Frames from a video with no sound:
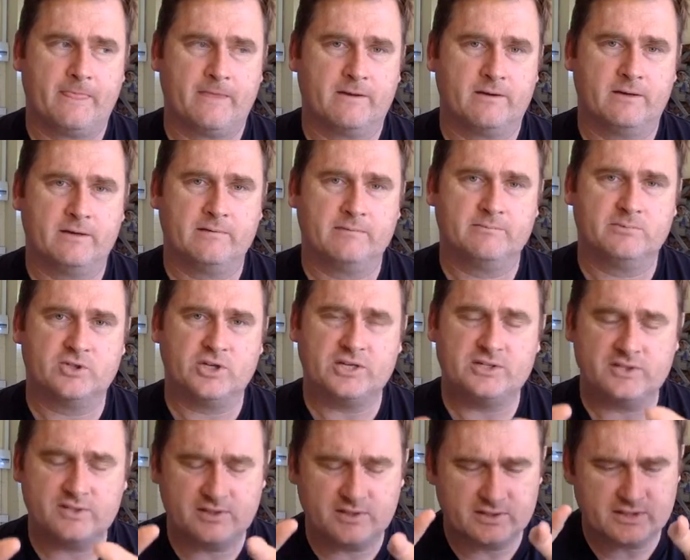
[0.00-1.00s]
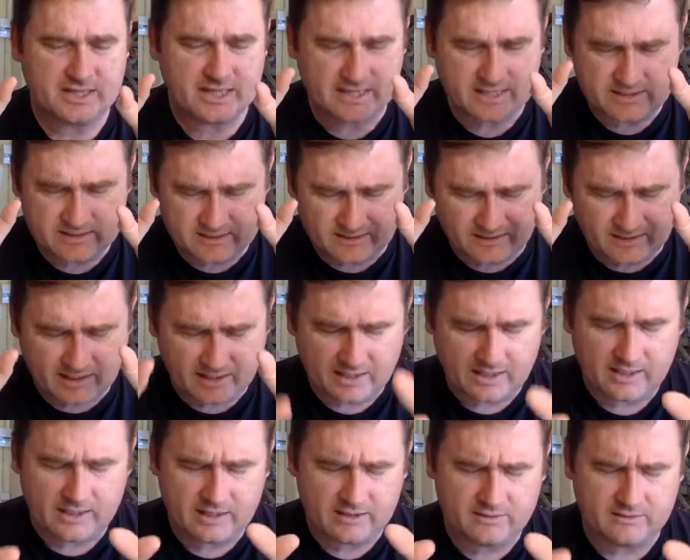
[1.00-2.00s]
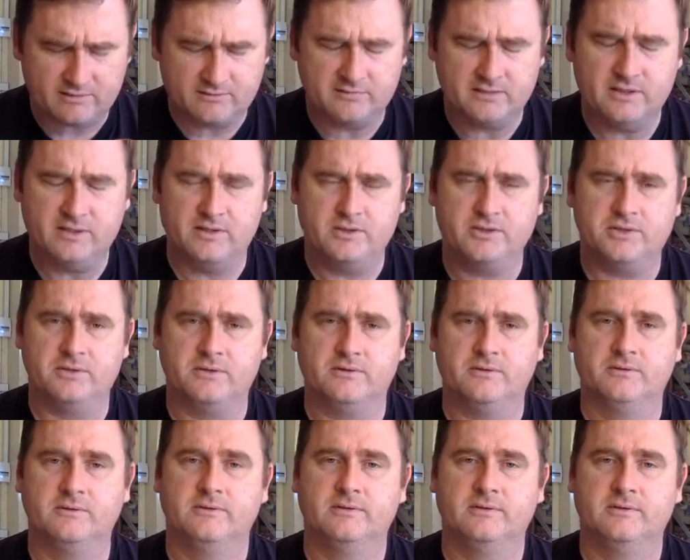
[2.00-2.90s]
Right? Jesus is getting to the heart of the issue.